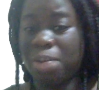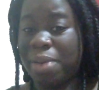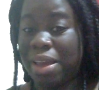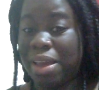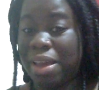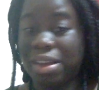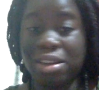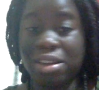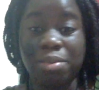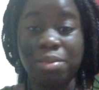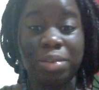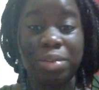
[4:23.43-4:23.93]
Hey,
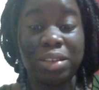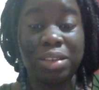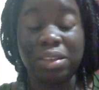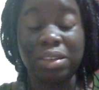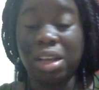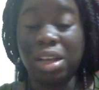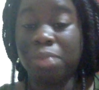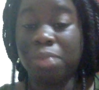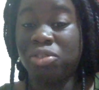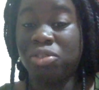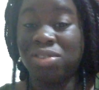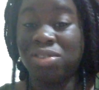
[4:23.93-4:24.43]
can you please
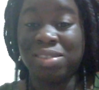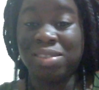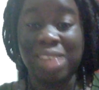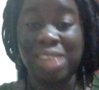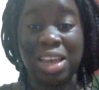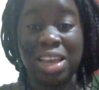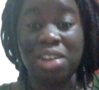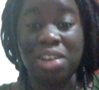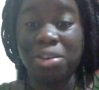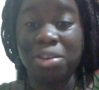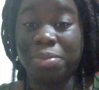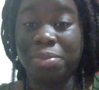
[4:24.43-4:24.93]
help? Just
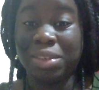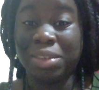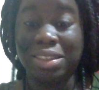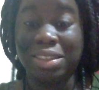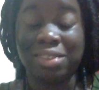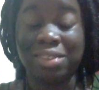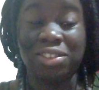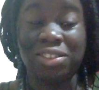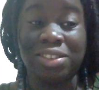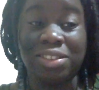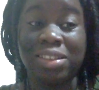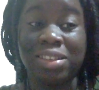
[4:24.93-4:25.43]
take her,
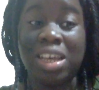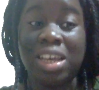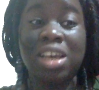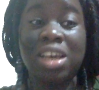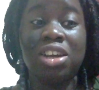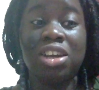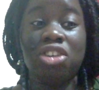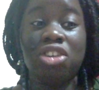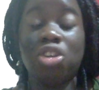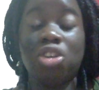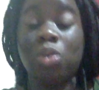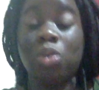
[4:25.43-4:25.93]
please. Just
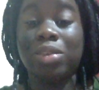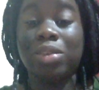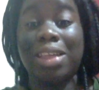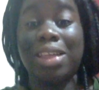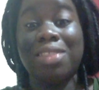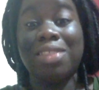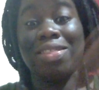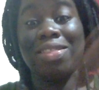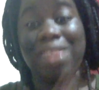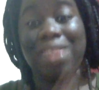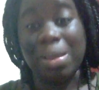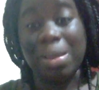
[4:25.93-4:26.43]
don't
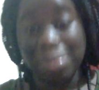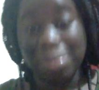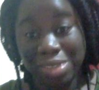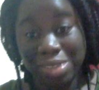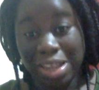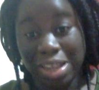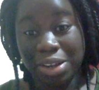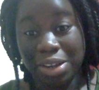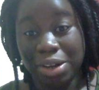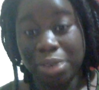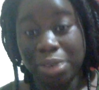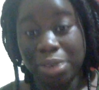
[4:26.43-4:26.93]
let them
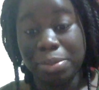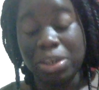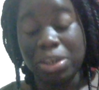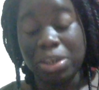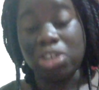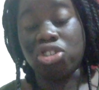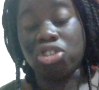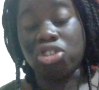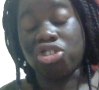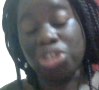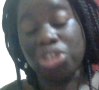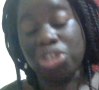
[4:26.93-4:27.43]
take her,"
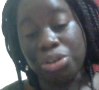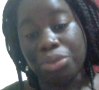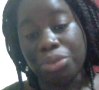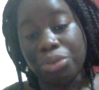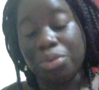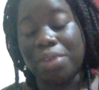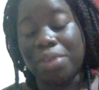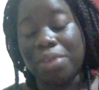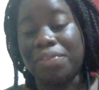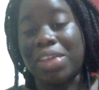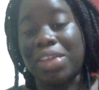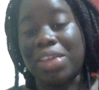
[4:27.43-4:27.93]
because she
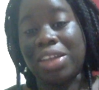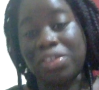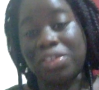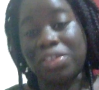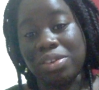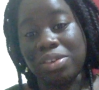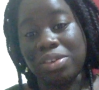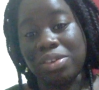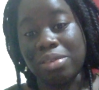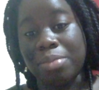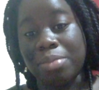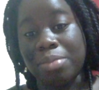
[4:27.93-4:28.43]
knew if they
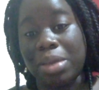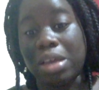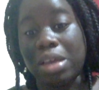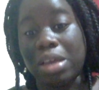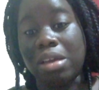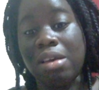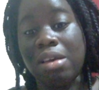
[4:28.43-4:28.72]
took me,